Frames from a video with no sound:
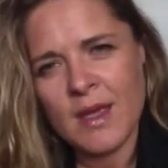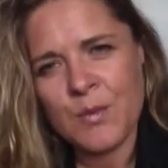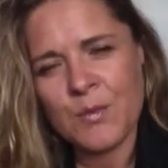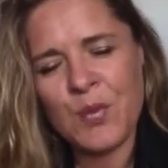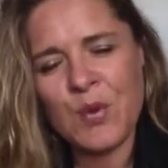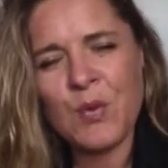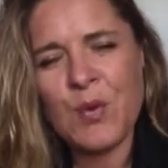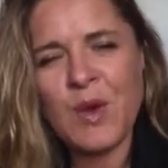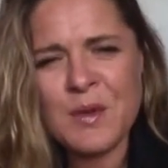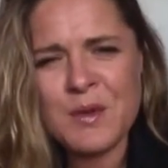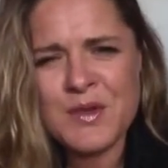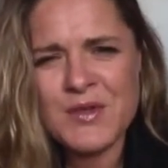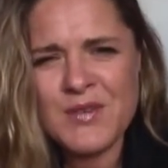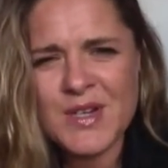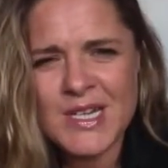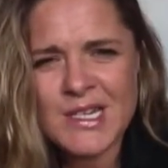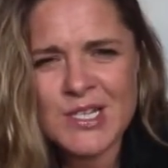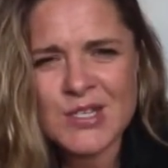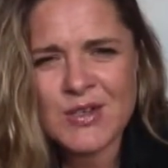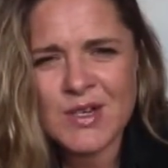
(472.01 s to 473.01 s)
But what I was
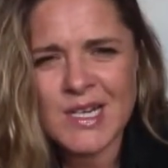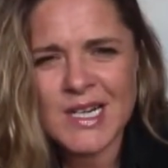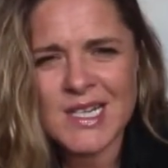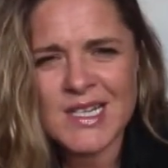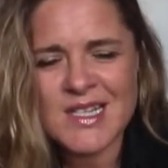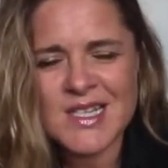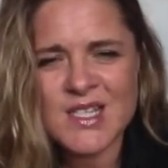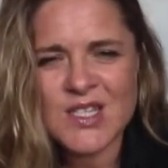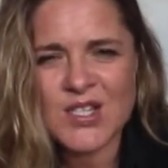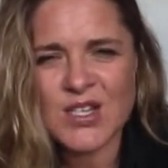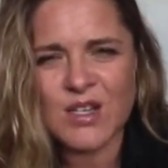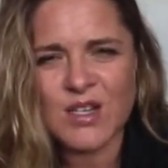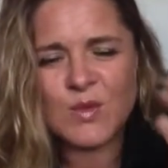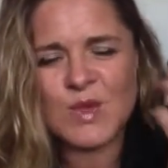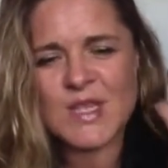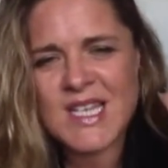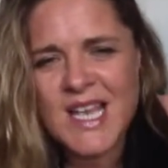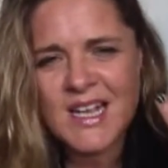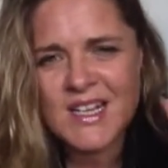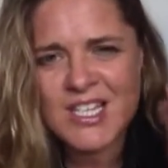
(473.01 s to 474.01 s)
really struggling to do
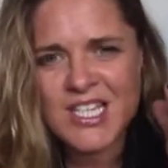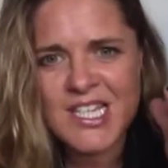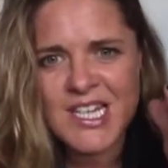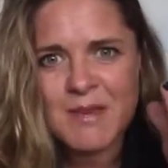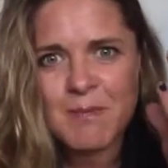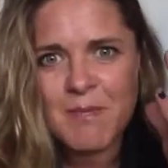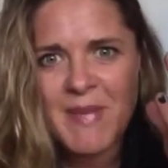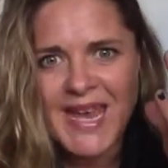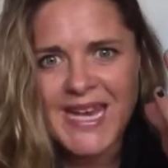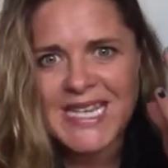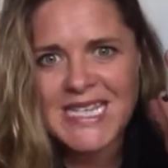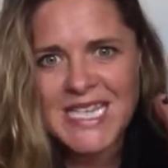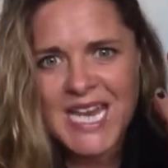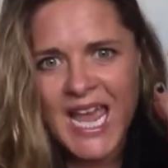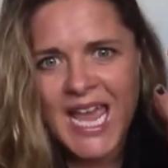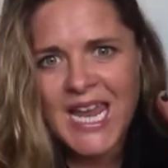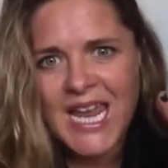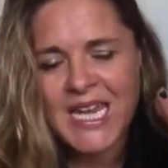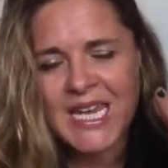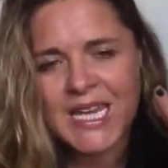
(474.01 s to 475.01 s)
was actually
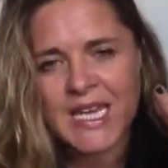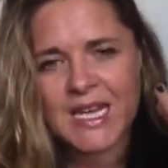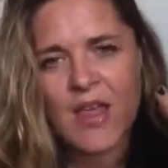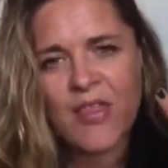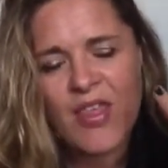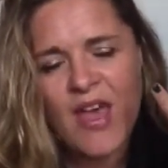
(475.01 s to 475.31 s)
maintain